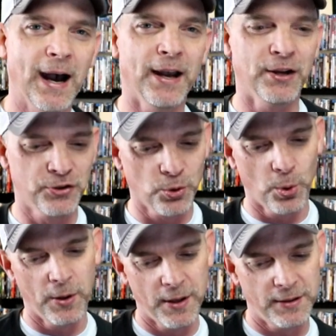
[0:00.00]
I
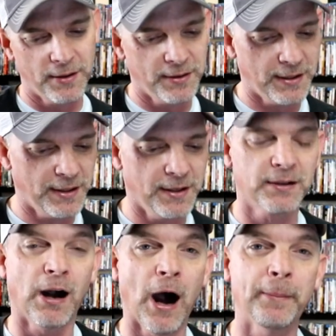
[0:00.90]
enjoyed the
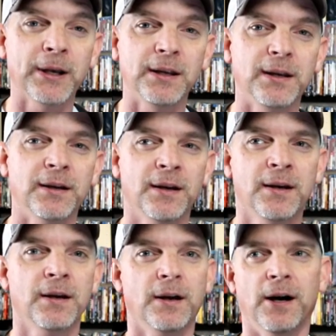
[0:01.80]
comedy,
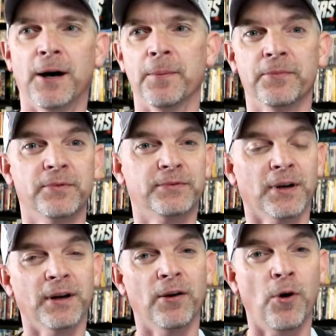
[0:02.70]

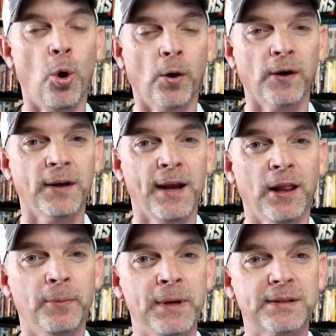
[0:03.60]
the horror
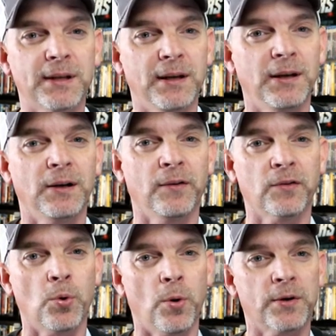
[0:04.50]
elements in it, and
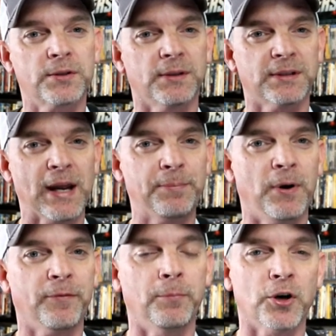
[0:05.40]
of course the Stay
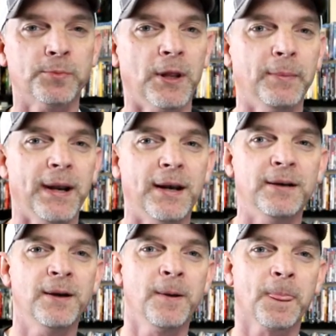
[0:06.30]
Puft Marshmallow
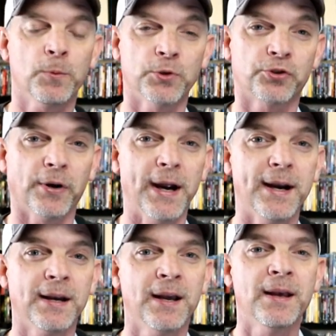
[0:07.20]
Man was
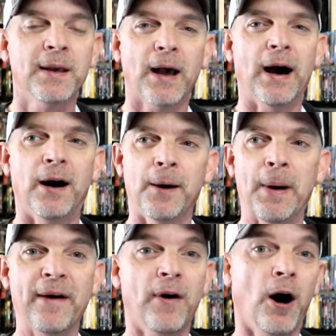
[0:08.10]
great.
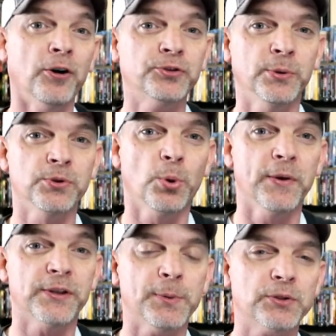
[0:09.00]
I've also
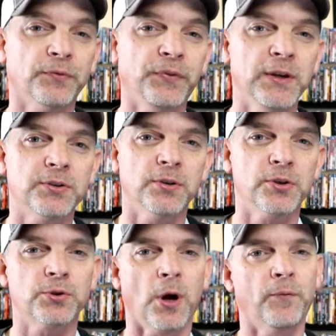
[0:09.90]
enjoyed the special
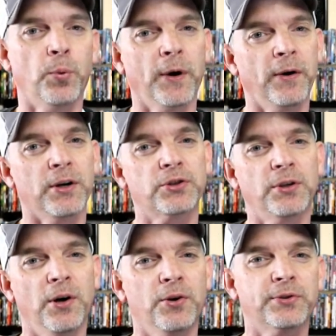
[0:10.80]
features of where it
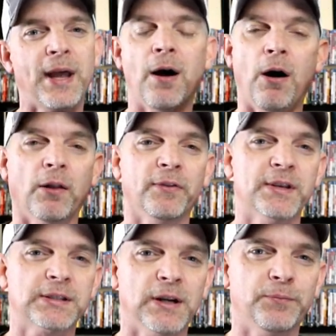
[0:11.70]
shows how all of
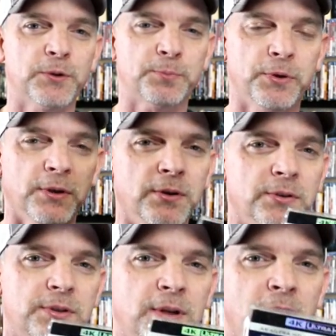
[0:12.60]
this stuff was
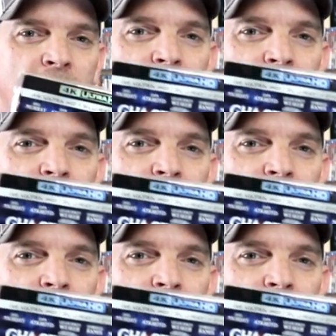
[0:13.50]
produced